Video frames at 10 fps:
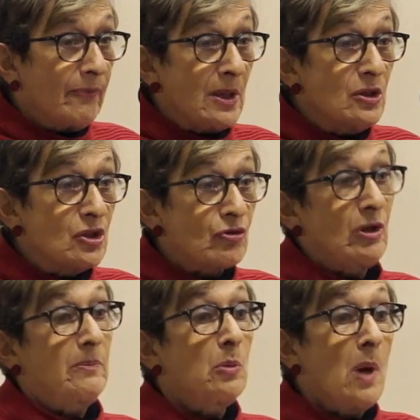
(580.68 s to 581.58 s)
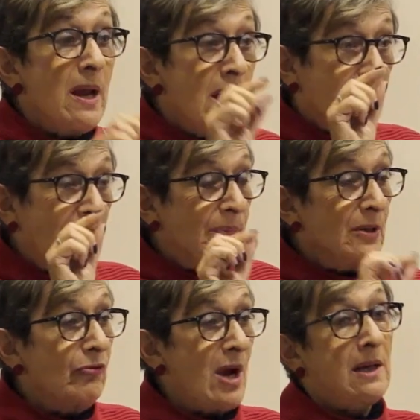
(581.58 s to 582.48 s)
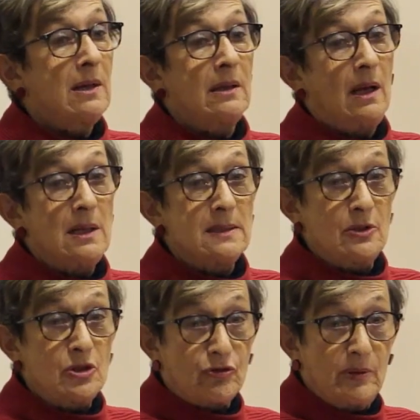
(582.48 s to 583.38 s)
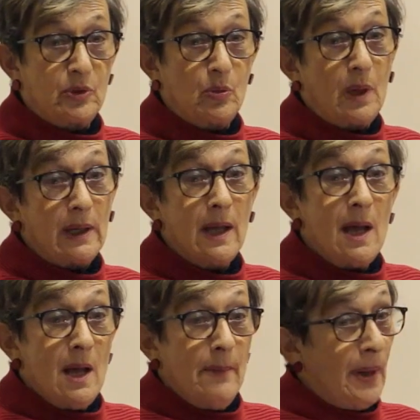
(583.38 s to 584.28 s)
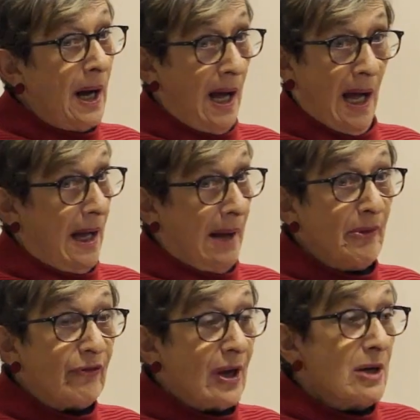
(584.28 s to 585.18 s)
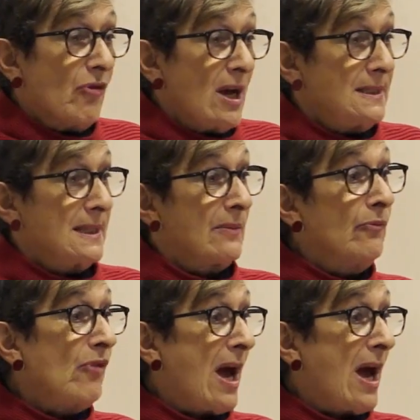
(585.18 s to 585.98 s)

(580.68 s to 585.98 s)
have been stripped away. They've been recognised and stripped away. But I'm afraid racism